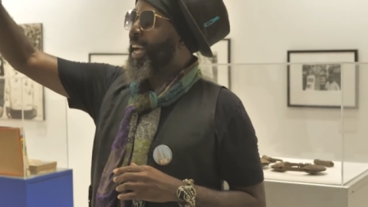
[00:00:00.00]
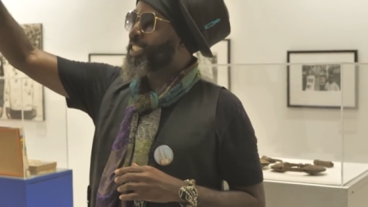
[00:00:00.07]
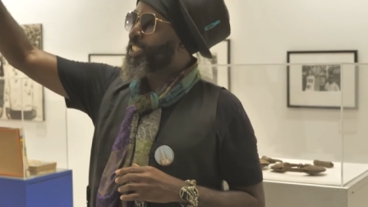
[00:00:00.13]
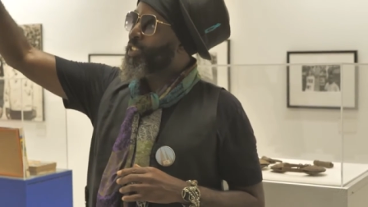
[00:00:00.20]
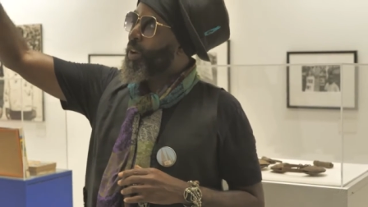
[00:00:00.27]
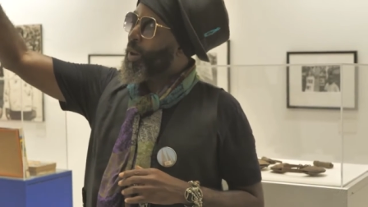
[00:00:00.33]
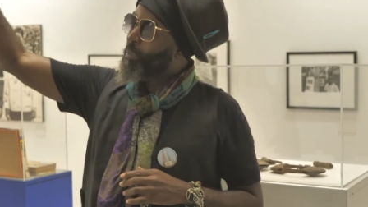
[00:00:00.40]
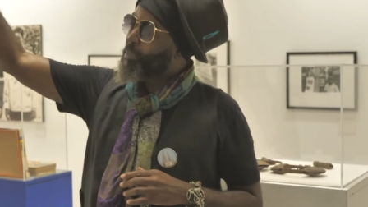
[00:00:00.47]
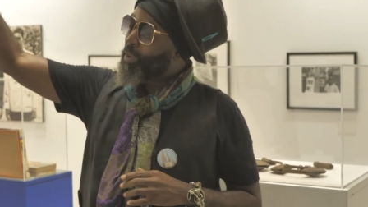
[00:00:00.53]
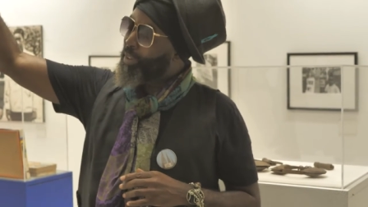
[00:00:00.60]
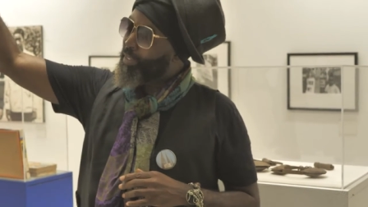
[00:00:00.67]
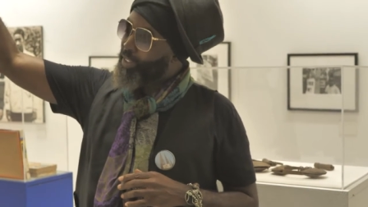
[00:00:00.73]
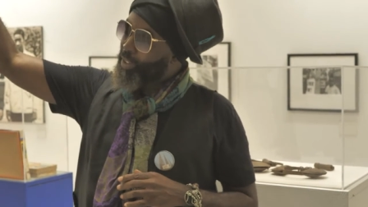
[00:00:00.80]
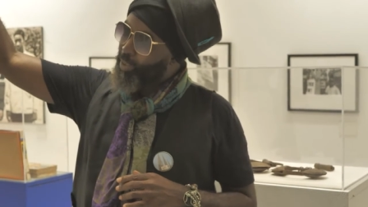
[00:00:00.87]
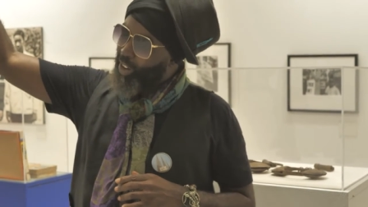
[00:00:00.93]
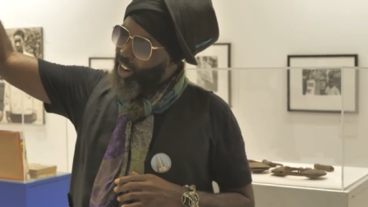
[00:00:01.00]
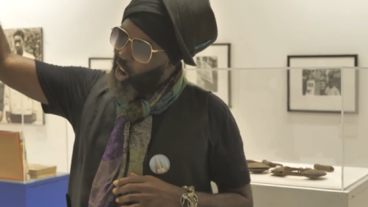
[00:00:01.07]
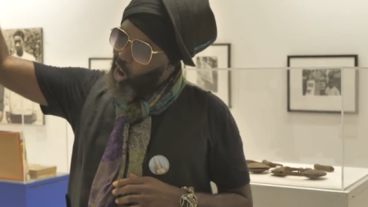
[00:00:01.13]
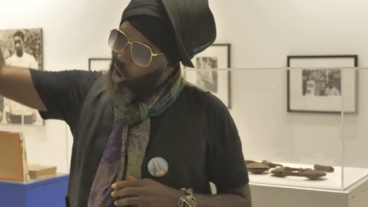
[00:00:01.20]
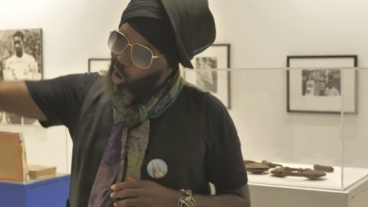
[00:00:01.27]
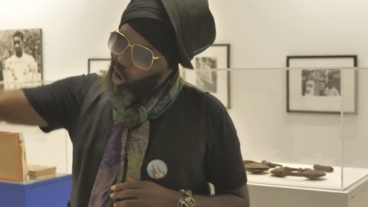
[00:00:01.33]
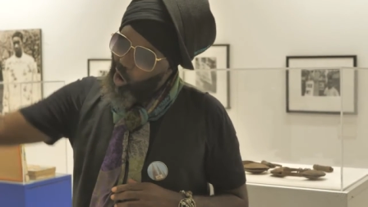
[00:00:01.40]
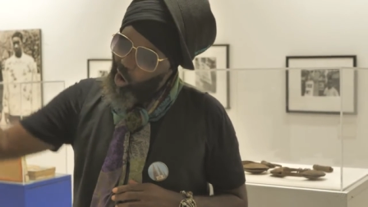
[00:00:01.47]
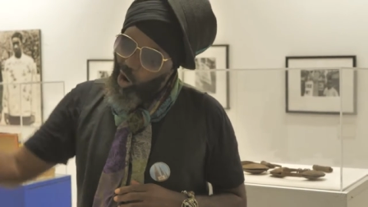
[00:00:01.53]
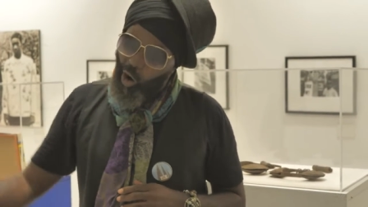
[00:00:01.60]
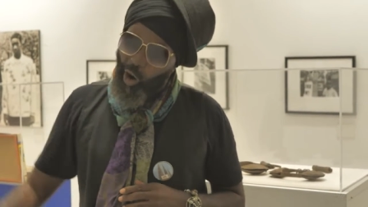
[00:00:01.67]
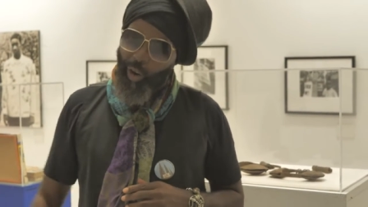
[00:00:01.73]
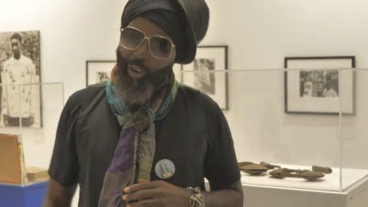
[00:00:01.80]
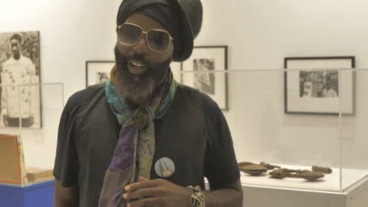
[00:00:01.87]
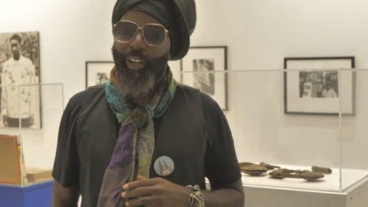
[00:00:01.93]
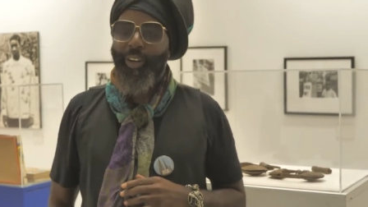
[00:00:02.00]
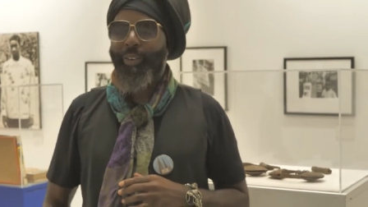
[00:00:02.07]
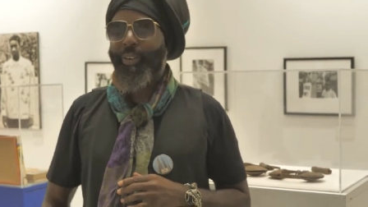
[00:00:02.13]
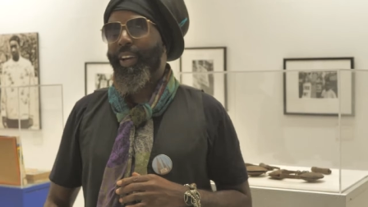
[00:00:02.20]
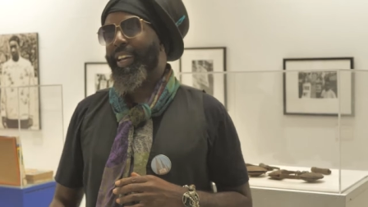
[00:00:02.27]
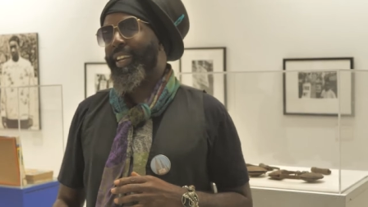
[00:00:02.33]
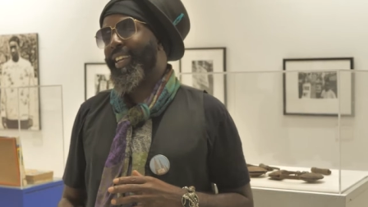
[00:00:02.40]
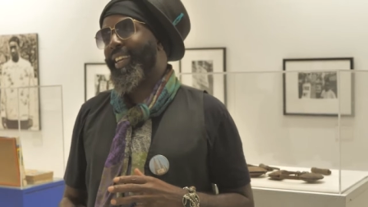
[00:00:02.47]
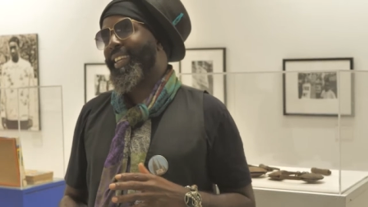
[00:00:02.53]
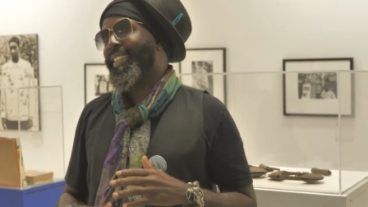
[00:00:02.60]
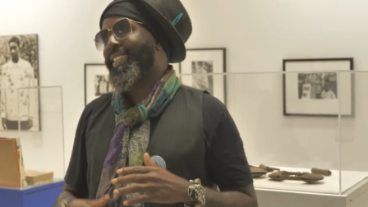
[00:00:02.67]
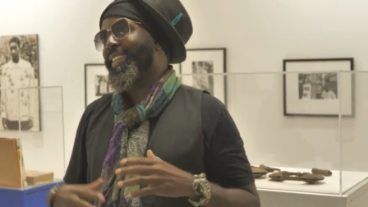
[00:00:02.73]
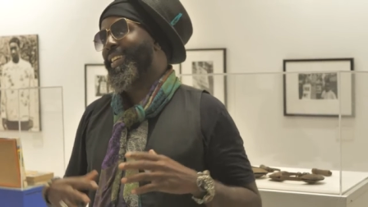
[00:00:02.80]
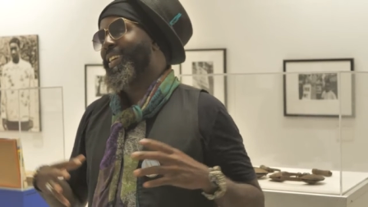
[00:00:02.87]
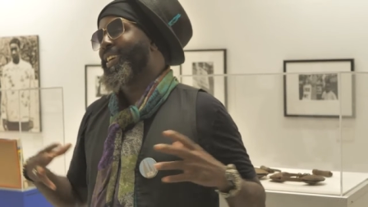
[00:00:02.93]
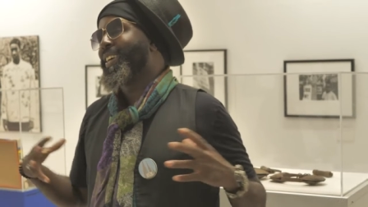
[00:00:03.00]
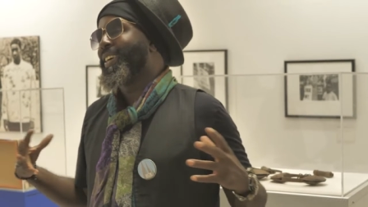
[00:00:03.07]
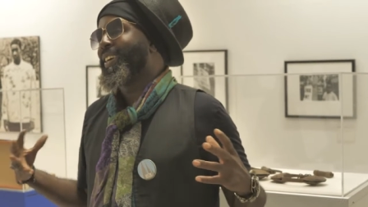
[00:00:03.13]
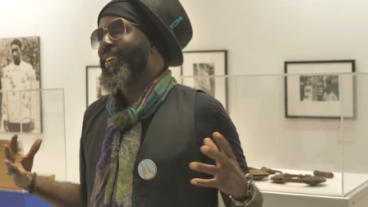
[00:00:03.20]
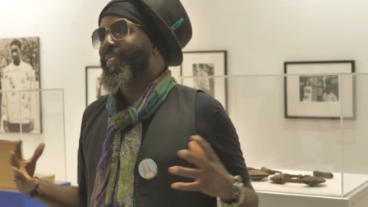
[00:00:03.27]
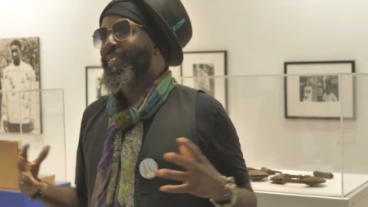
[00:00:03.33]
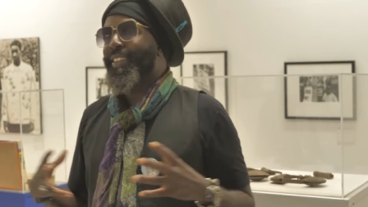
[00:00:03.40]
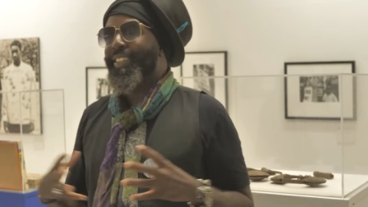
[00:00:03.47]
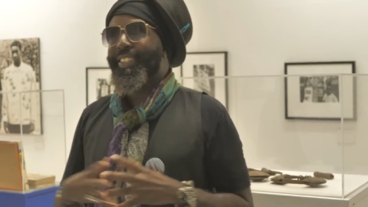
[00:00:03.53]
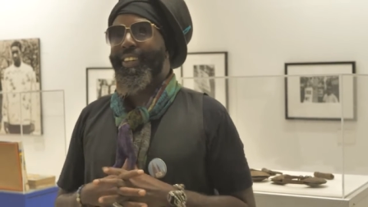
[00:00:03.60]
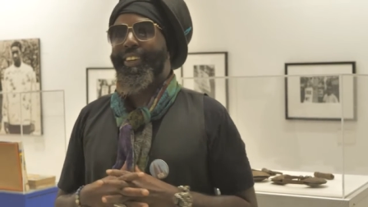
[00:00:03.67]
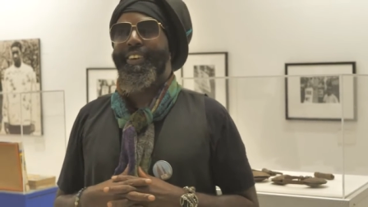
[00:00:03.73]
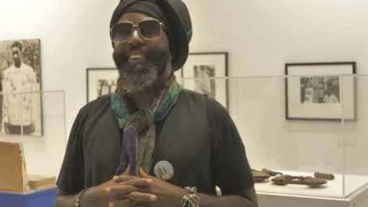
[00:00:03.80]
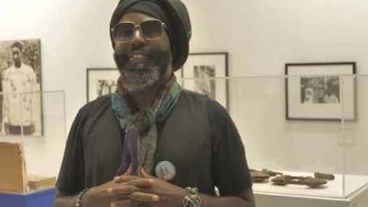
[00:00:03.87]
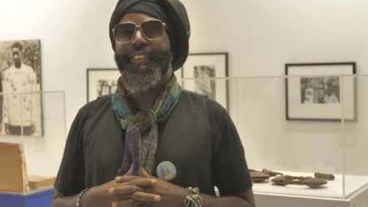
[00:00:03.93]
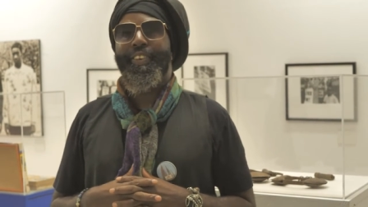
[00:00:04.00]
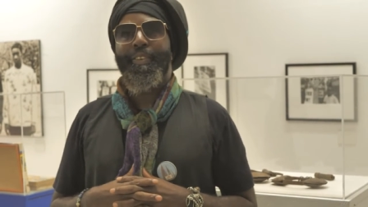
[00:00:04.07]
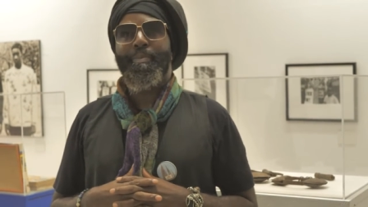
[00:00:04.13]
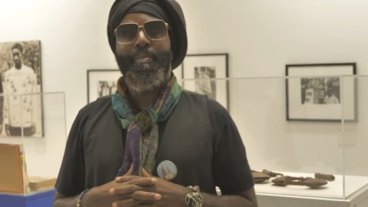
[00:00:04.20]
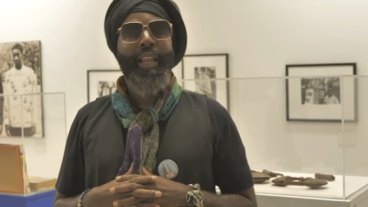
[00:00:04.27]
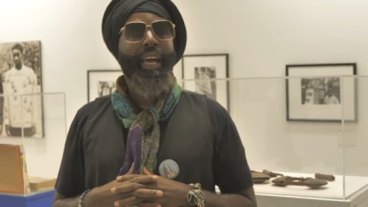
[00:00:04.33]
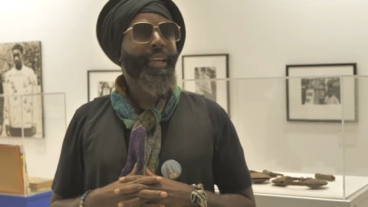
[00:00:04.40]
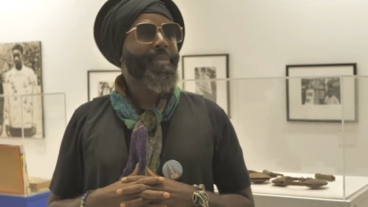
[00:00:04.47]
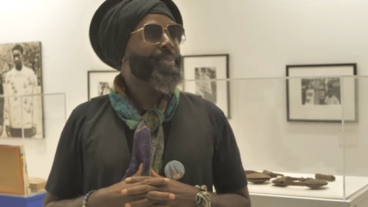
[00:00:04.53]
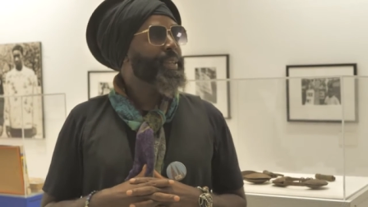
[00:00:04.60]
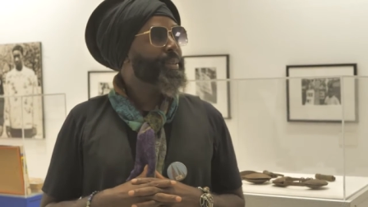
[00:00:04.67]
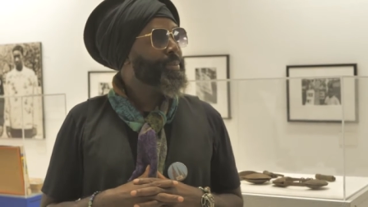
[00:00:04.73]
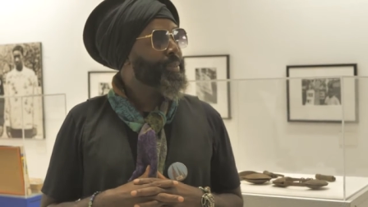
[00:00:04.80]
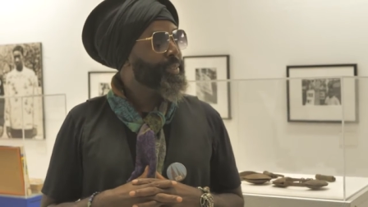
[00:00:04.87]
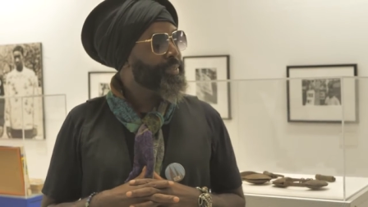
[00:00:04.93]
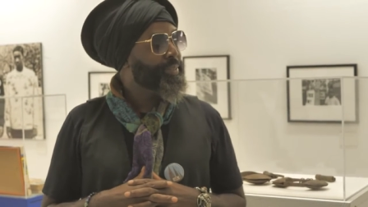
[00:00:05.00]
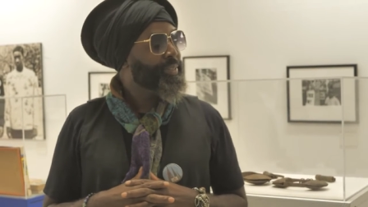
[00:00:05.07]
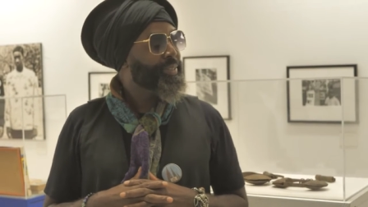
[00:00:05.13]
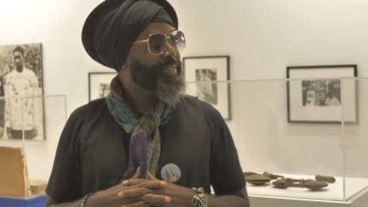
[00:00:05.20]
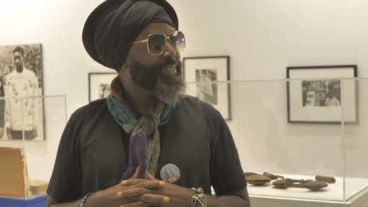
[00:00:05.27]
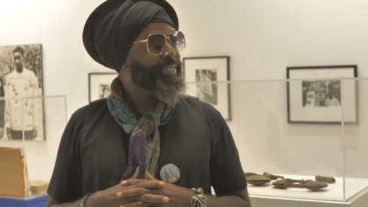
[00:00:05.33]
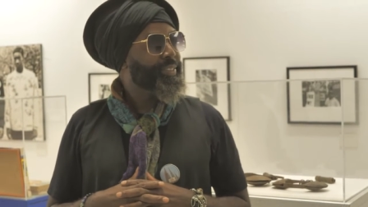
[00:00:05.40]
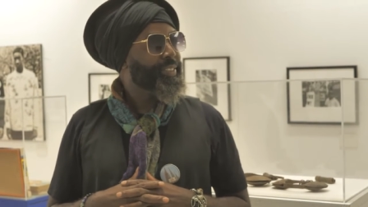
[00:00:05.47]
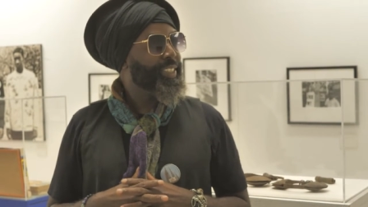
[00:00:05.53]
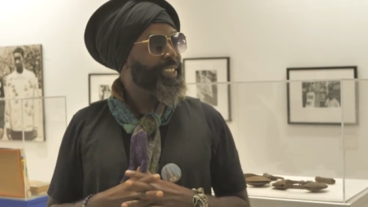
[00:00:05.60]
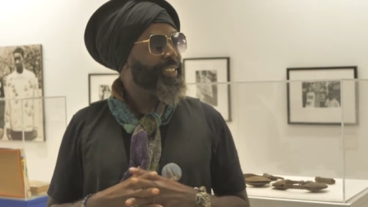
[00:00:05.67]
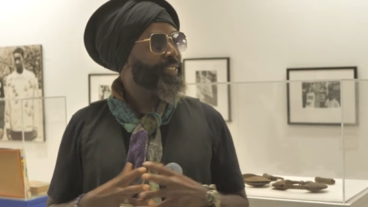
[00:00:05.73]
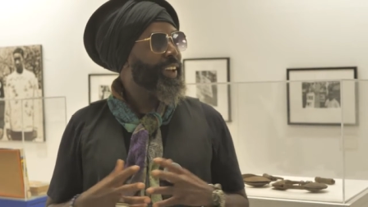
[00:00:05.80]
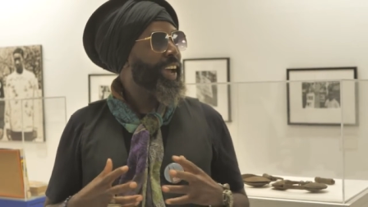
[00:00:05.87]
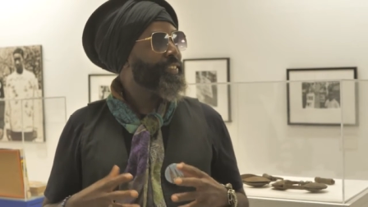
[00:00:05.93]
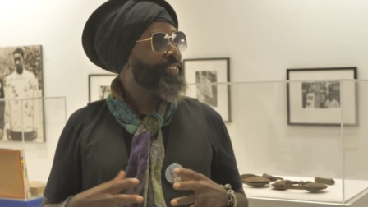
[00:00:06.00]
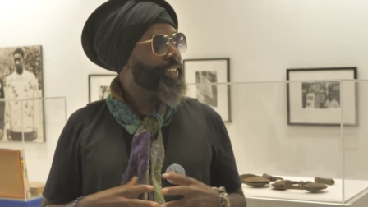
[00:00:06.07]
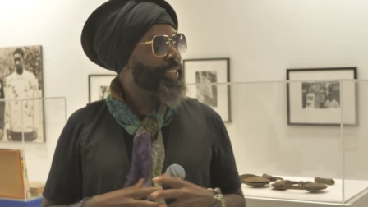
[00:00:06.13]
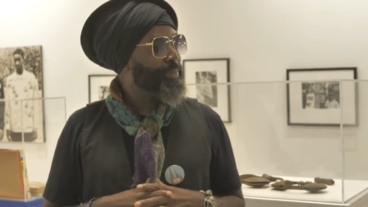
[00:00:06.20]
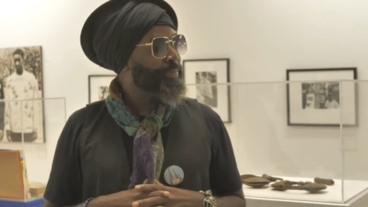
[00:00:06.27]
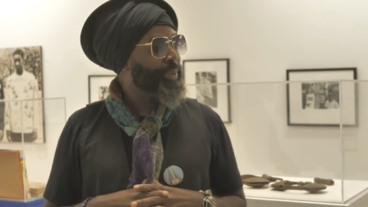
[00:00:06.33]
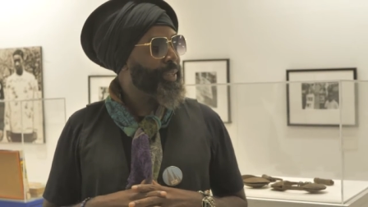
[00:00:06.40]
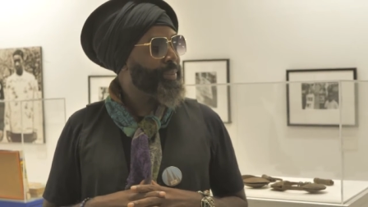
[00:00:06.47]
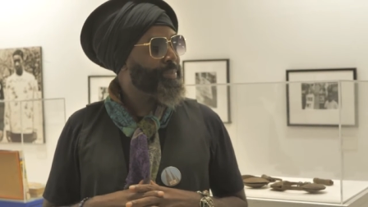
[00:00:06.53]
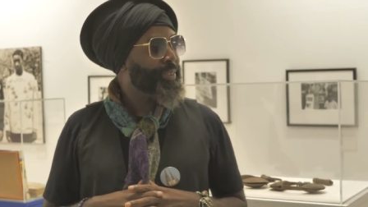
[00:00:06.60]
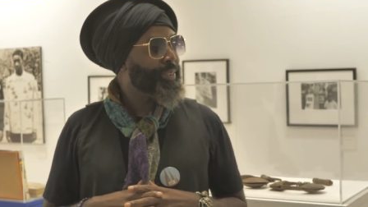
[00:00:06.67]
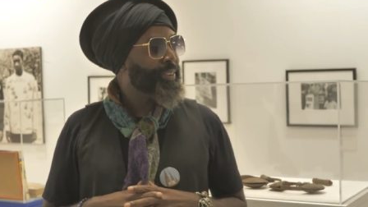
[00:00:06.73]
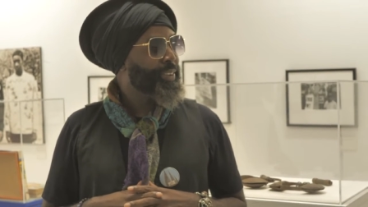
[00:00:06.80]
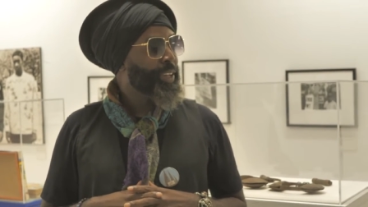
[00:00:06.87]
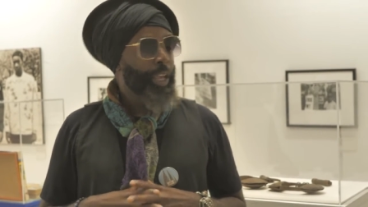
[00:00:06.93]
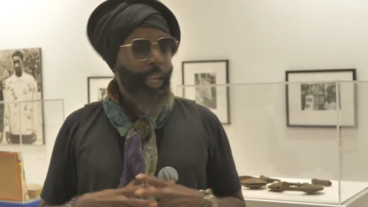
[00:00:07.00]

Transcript: I saw a movie where all the credits was of black people, was of African people.